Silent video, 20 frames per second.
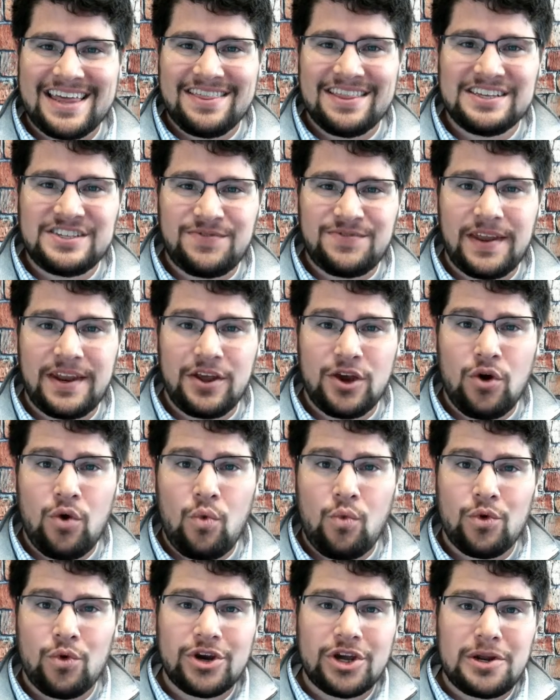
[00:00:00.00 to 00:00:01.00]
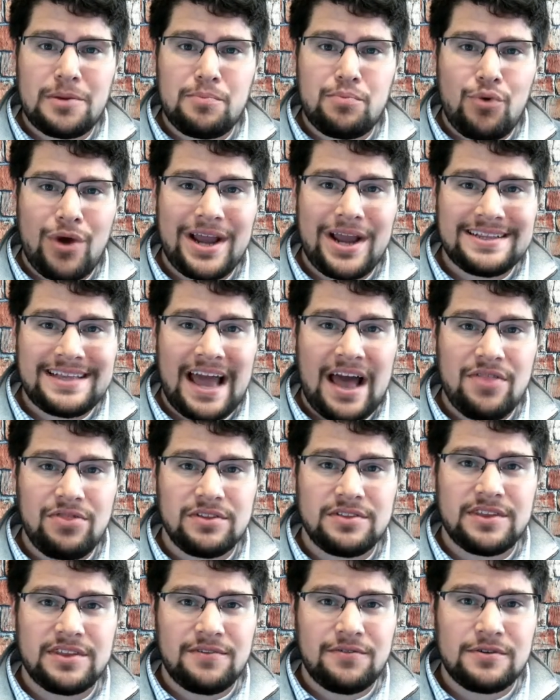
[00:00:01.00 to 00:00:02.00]
this video, we're going to break down the
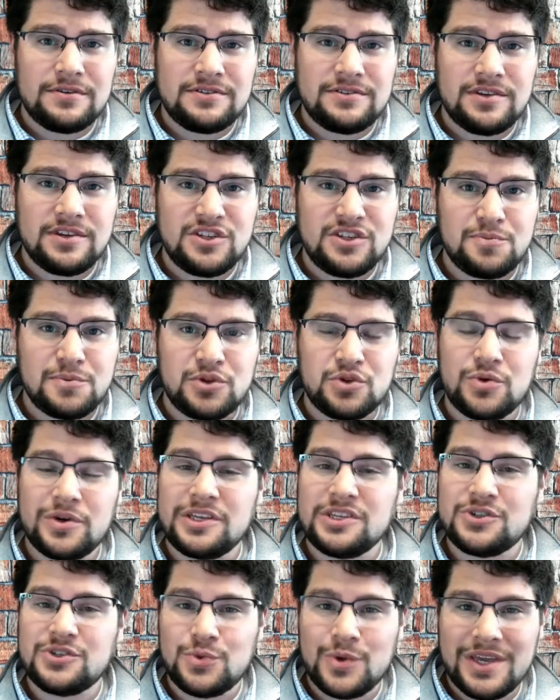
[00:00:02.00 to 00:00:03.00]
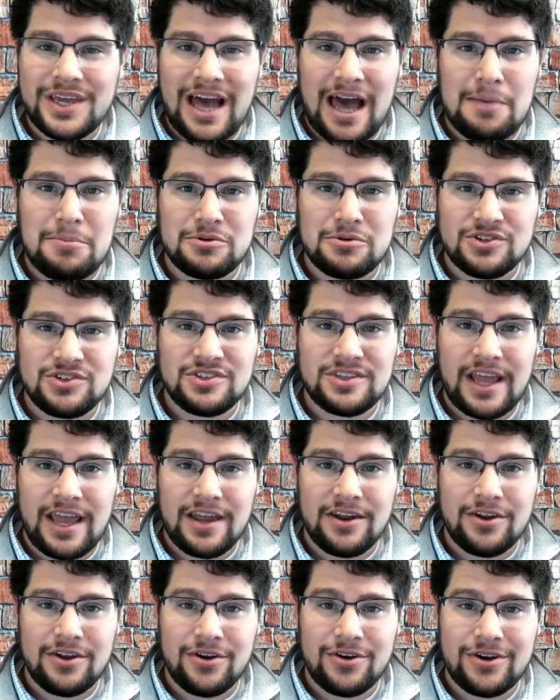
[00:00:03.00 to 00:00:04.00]
differences between SuiteCommerce
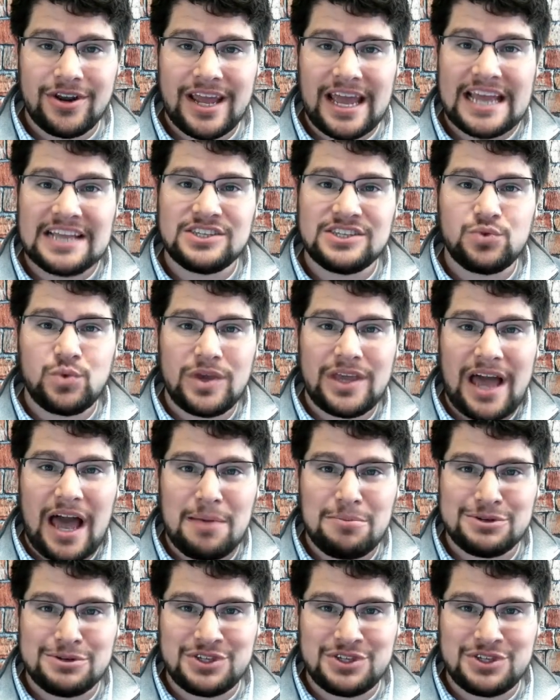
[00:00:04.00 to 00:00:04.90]
Standard and SuiteCommerce